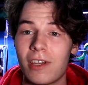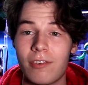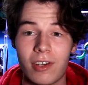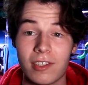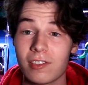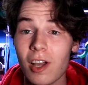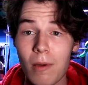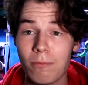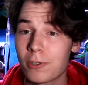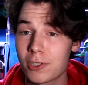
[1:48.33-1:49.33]
and if I
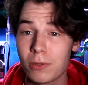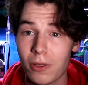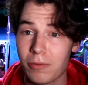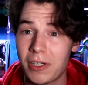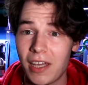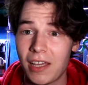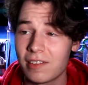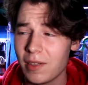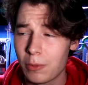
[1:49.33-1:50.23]
stopped for 2 or 3 days,